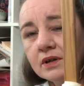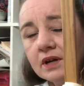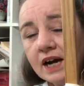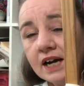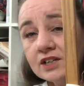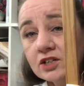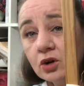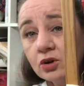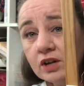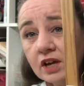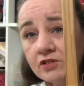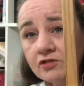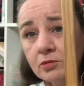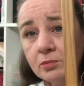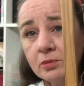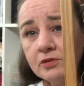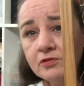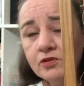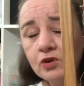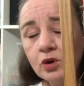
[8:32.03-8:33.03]
I don't have a
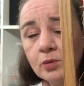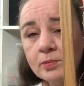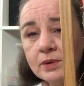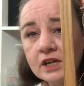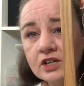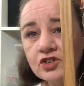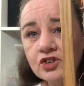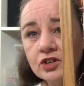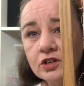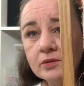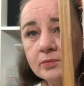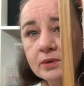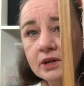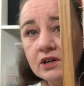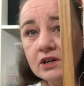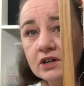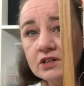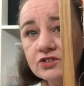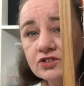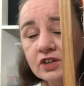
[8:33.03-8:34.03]
before picture
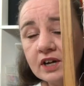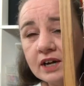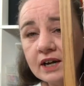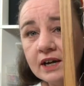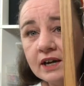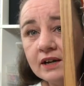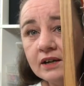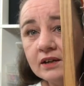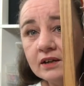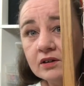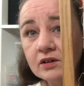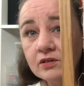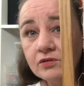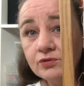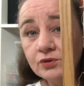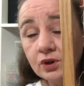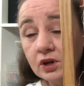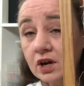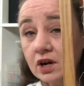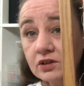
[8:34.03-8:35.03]
because I
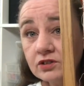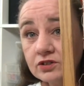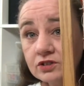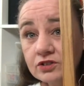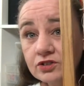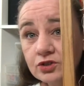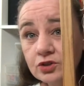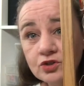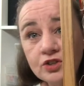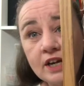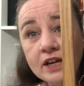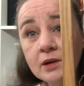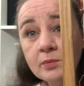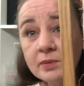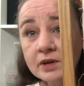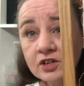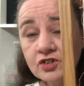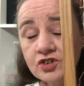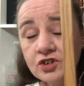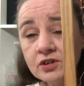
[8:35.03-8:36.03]
forgot to take a
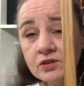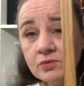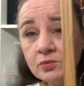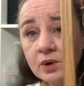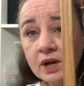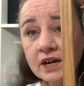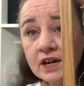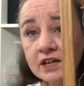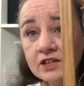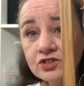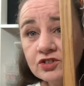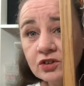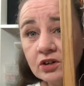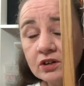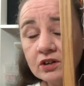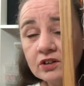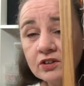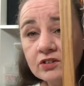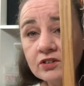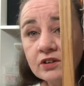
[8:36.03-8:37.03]
picture when I
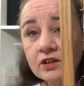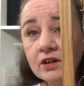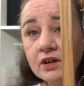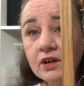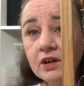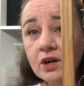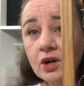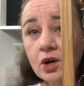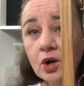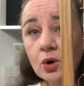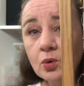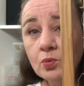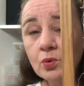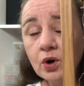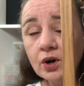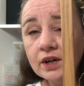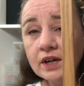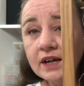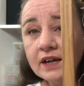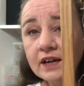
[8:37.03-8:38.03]
started
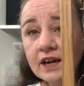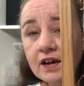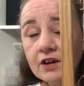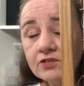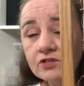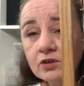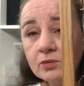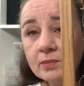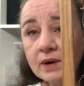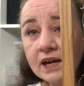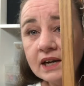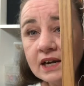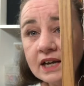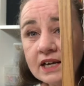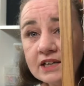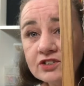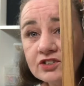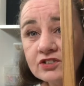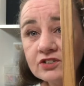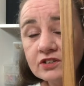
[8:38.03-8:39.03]
working after my
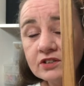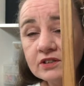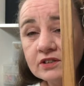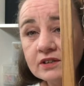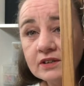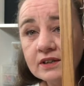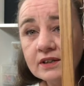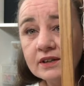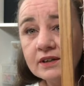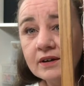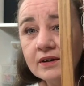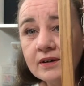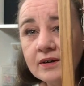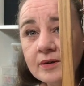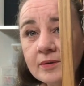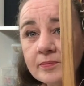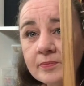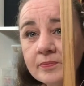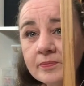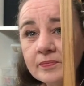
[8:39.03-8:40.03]
last
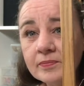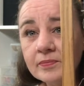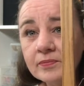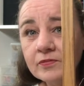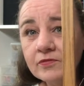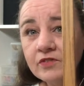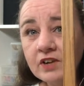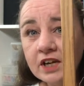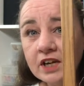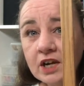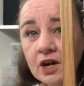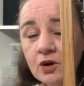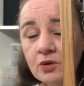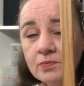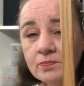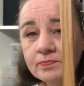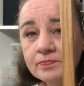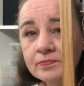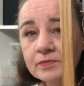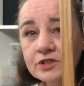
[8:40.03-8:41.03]
video.
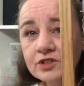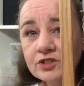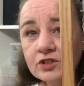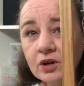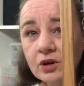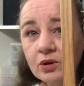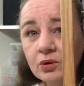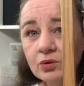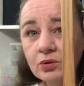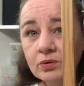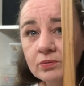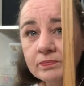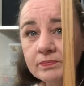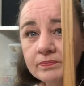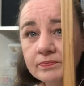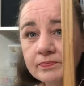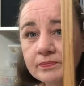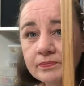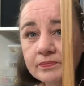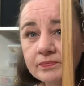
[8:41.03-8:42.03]
So,
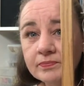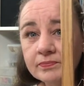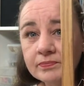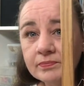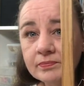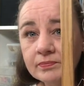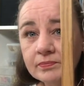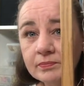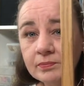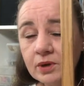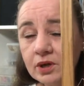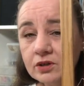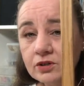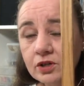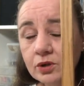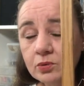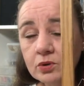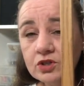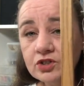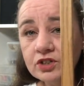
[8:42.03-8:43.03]
but you
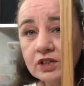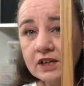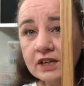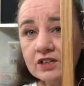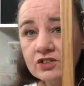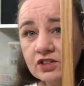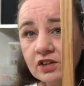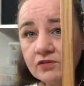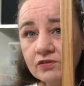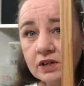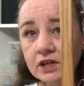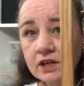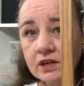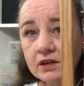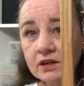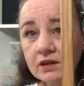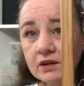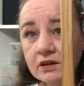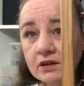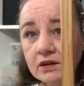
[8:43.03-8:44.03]
will see this every
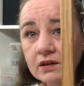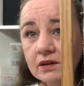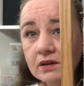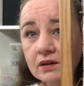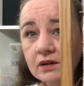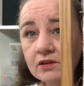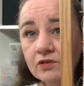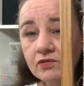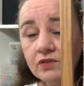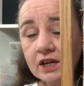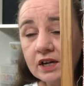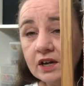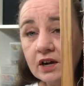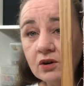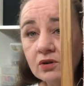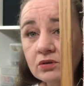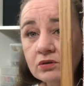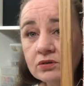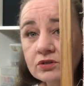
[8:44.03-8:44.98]
video.